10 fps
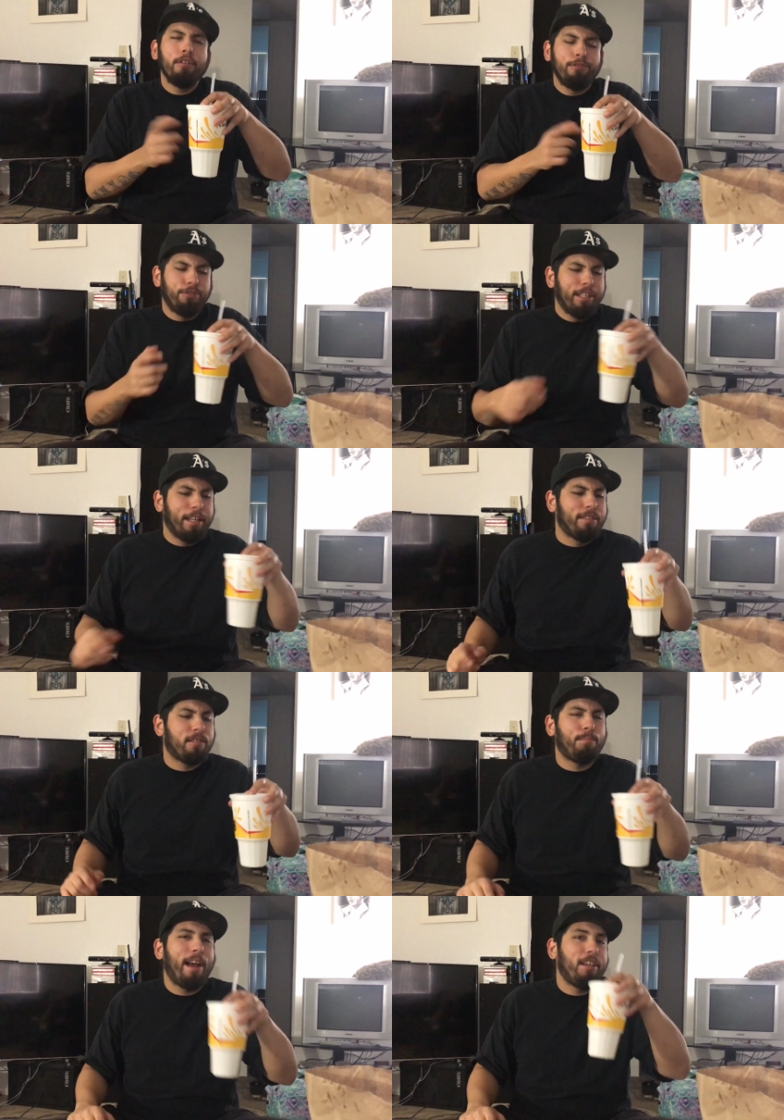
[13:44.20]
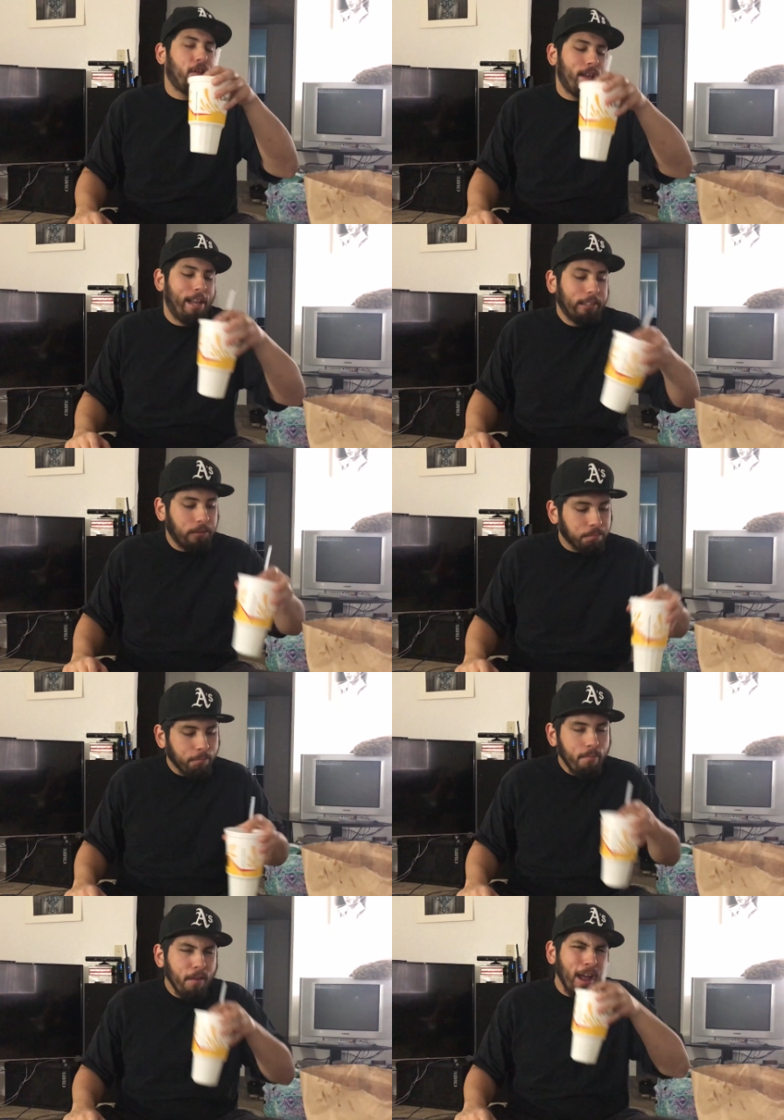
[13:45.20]
Drinking Sprite, you guys.
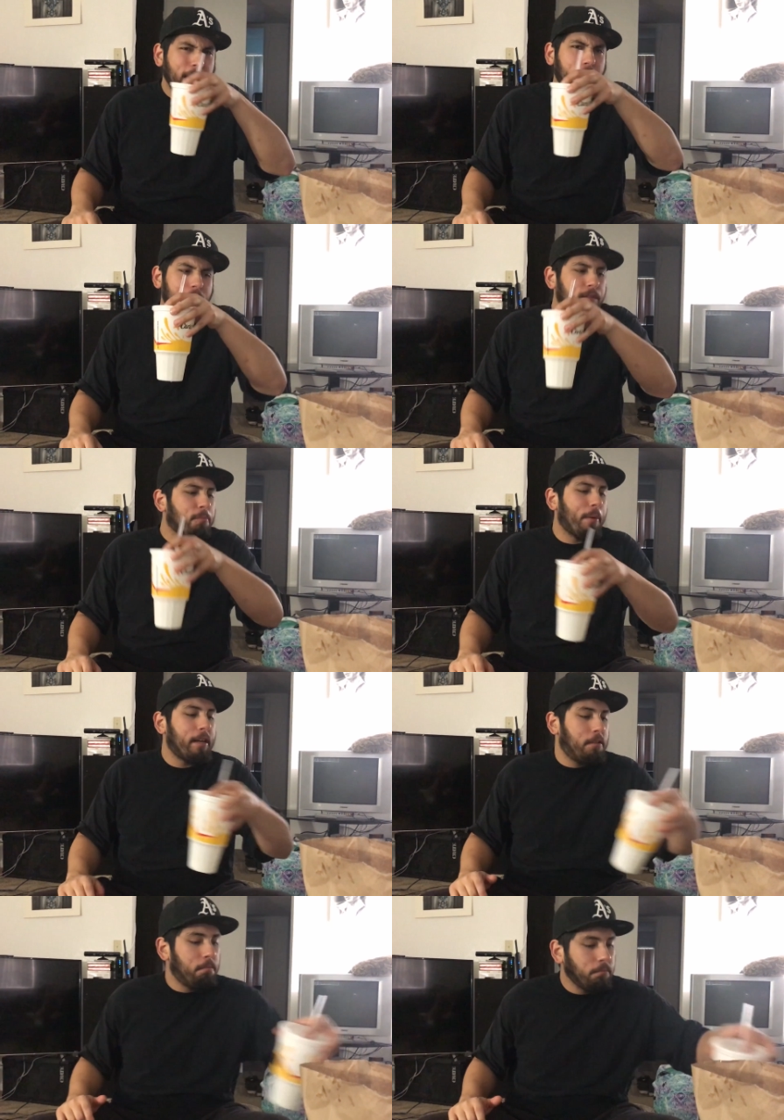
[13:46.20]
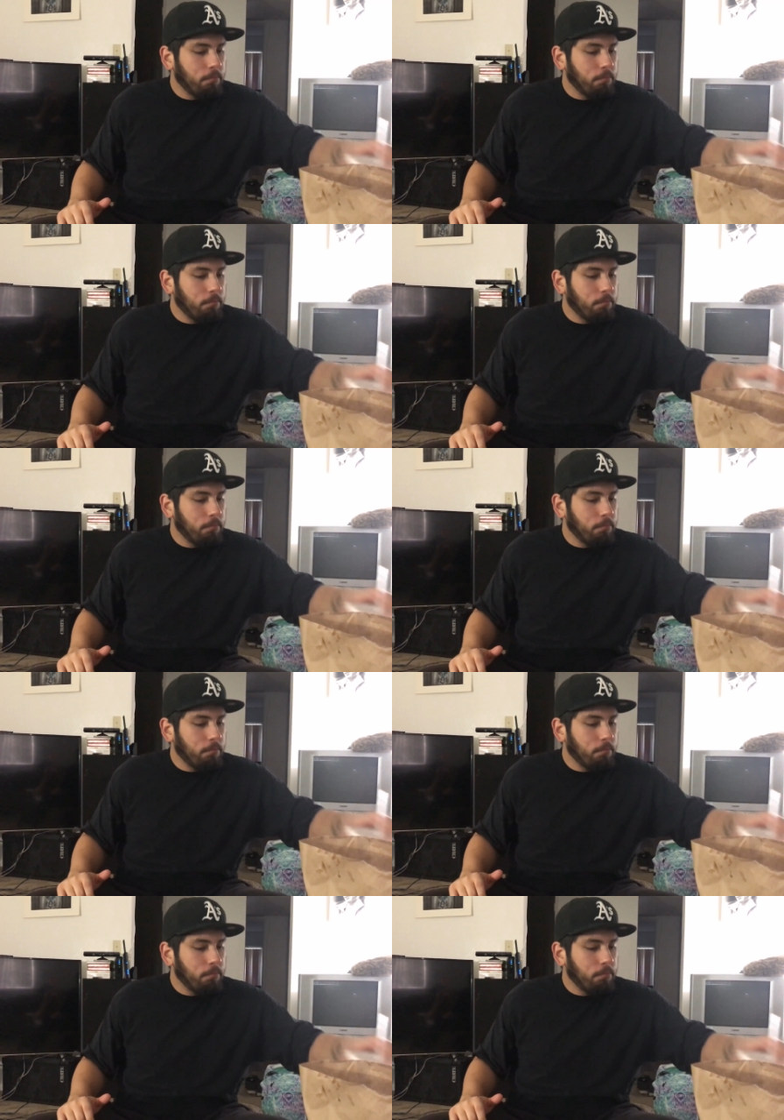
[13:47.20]
I love Sprite.